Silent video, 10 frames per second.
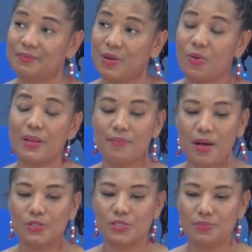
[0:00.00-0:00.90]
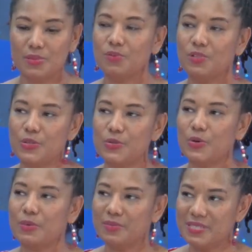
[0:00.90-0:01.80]
But what about the people in
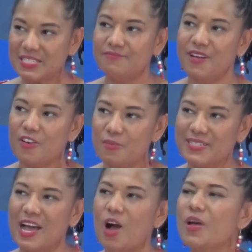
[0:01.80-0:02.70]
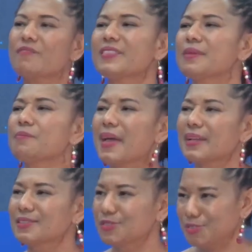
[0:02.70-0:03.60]
your immediate environment? How have they
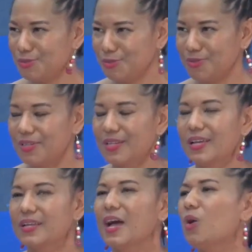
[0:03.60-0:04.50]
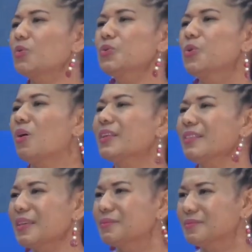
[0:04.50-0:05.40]
impacted you? And how do you honor
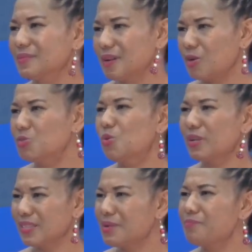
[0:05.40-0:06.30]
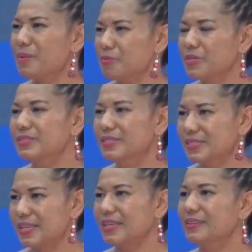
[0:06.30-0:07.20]
them? How do you honor that memory to
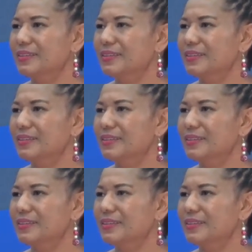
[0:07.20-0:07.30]
say,